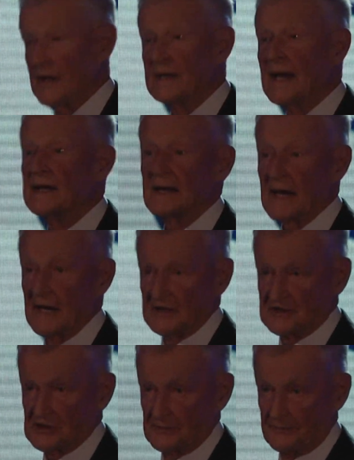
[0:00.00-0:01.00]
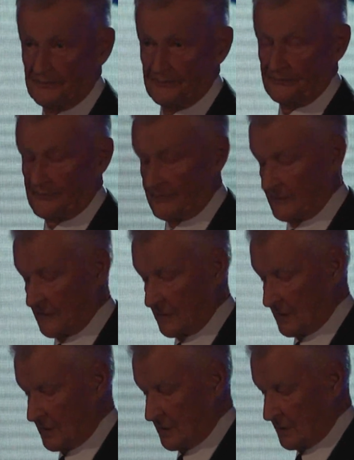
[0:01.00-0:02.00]
In any case,
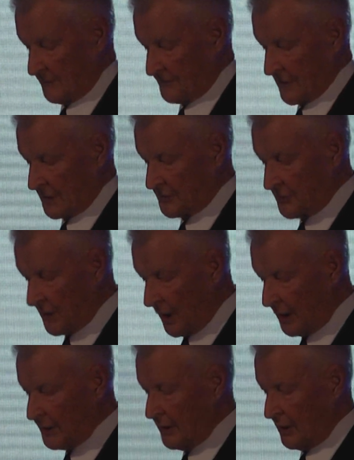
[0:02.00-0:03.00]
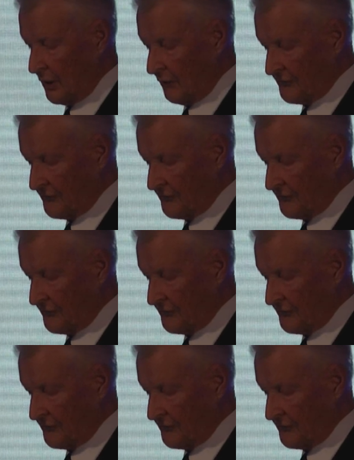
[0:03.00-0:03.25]
none